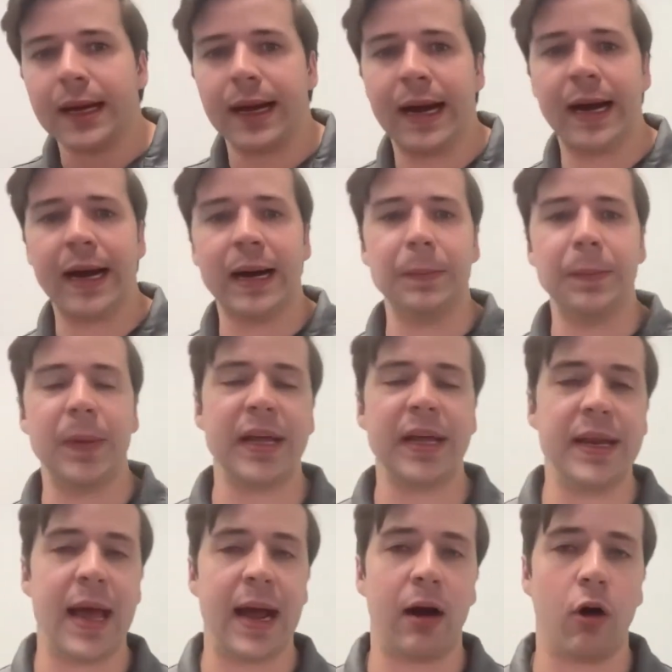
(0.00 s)
Um,
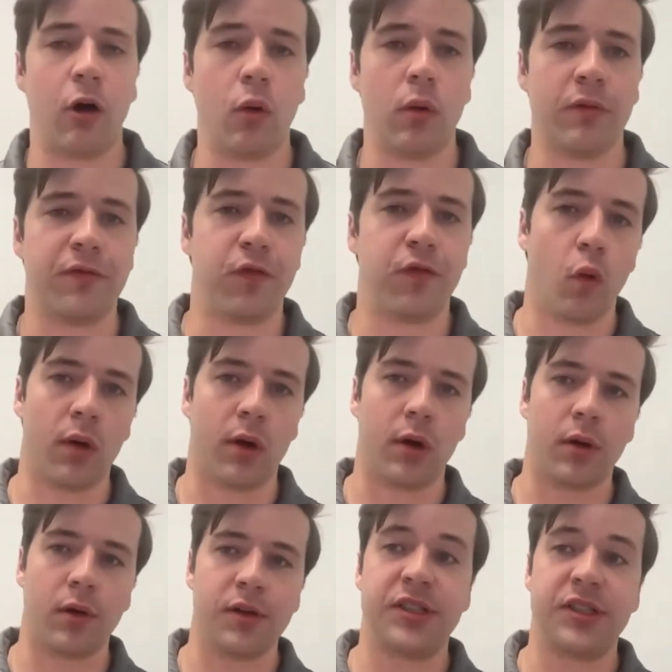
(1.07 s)
now,
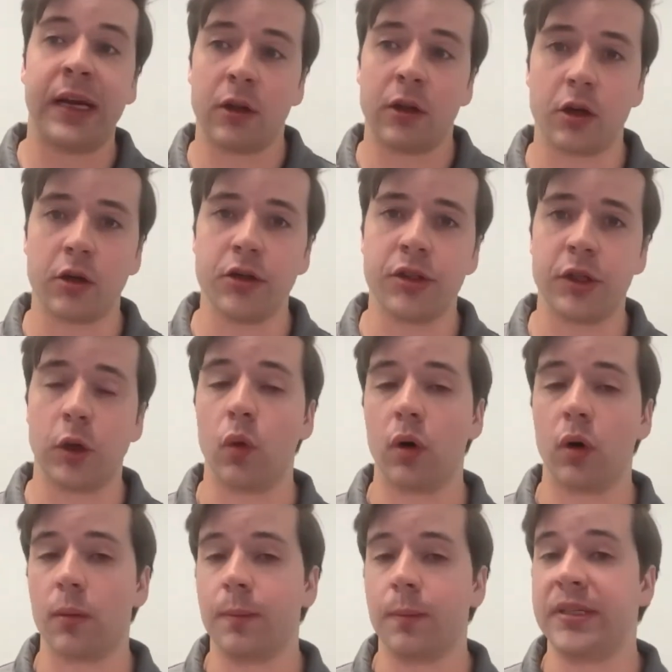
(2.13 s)
for sellers
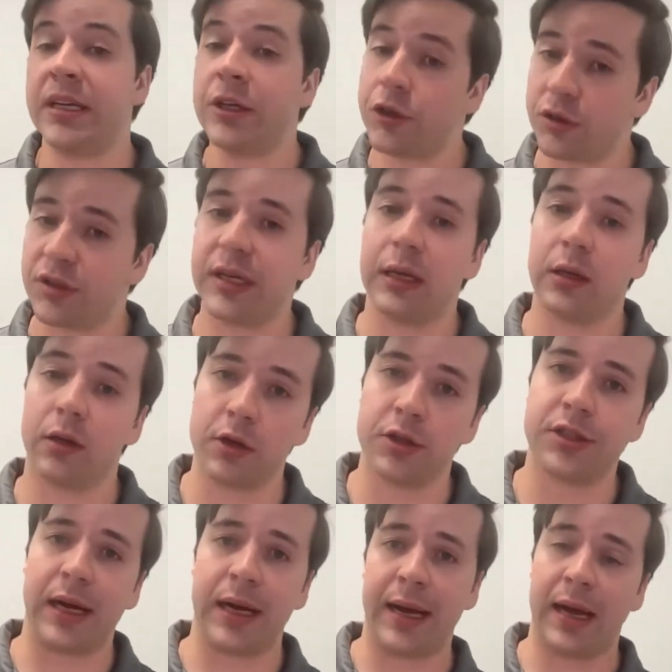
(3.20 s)
or potential
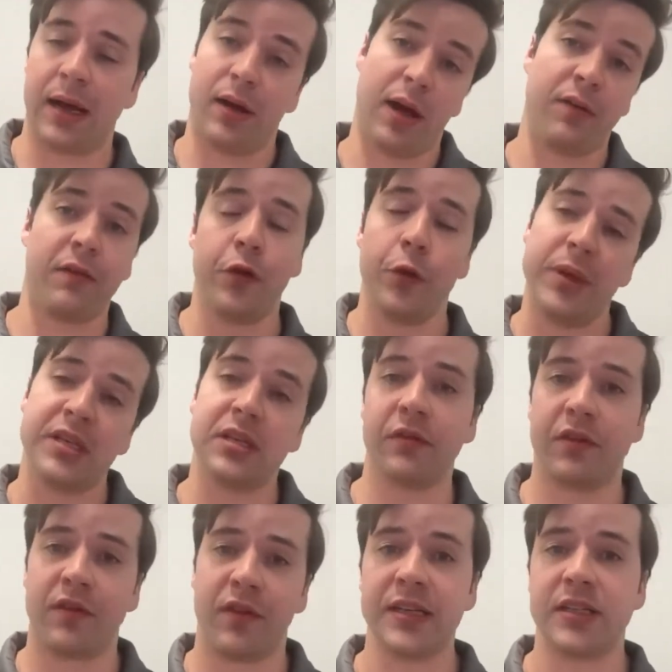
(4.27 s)
sellers, I, ha- I, have a few pieces of
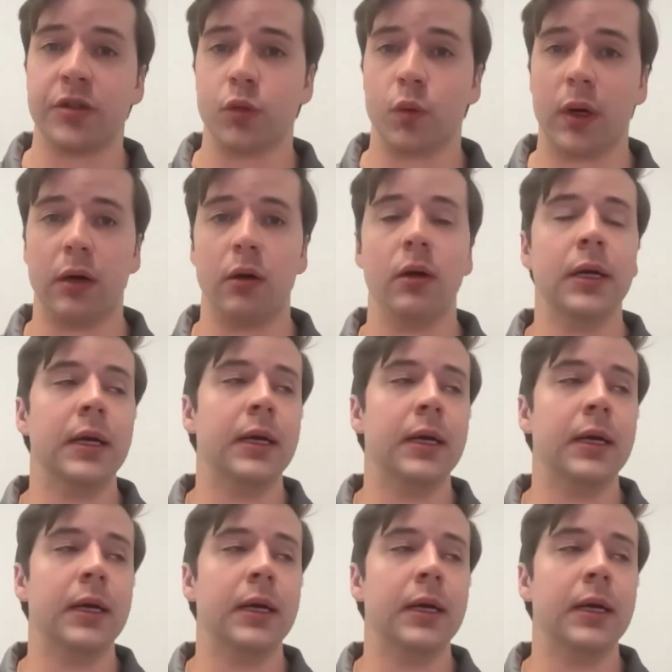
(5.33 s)
advice as well.